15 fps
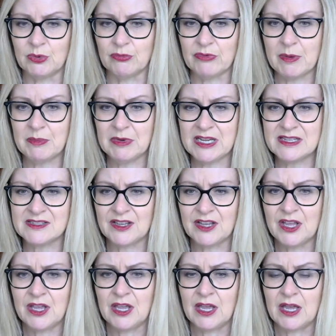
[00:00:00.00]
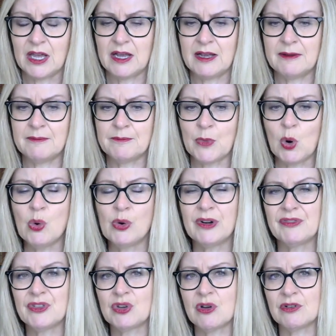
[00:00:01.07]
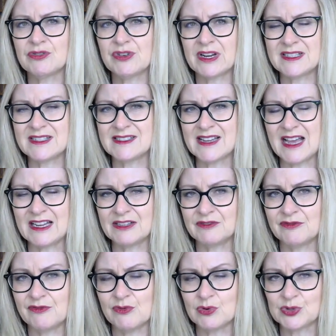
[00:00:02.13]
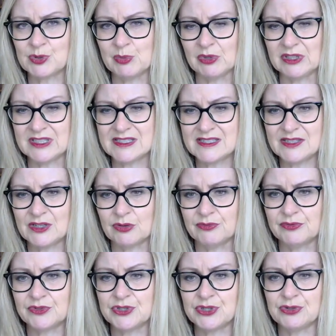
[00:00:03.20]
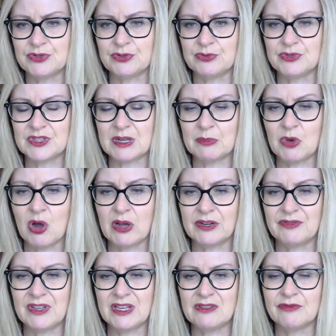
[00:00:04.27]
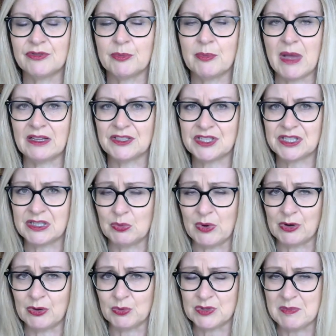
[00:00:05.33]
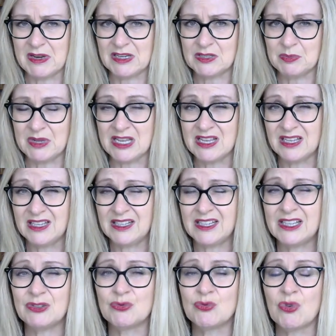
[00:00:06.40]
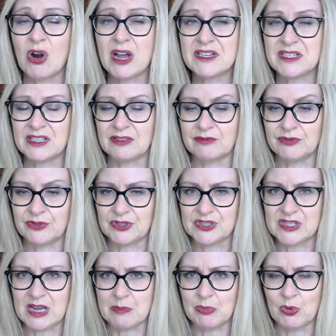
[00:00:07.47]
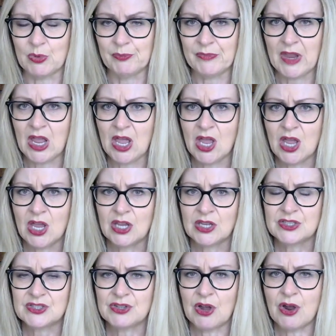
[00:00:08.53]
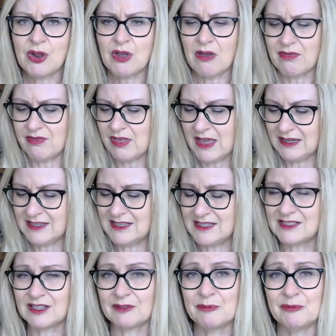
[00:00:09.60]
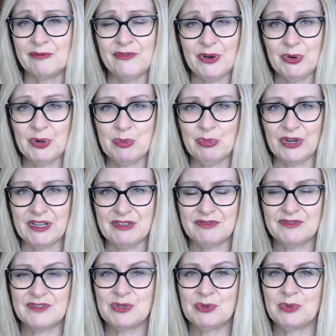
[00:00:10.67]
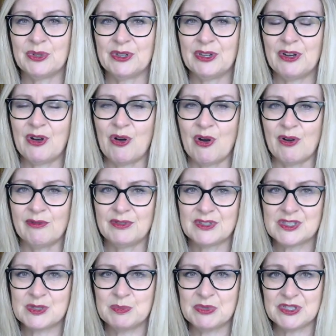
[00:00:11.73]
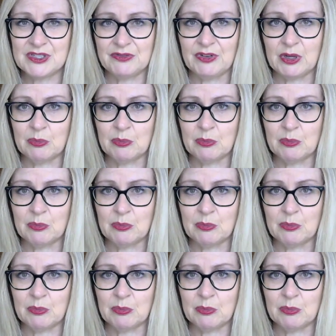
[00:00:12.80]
remedies, or if the contract is unenforceable itself due to some kind of informality where it was meant to be in writing, for example. So that is a very quick tour of specific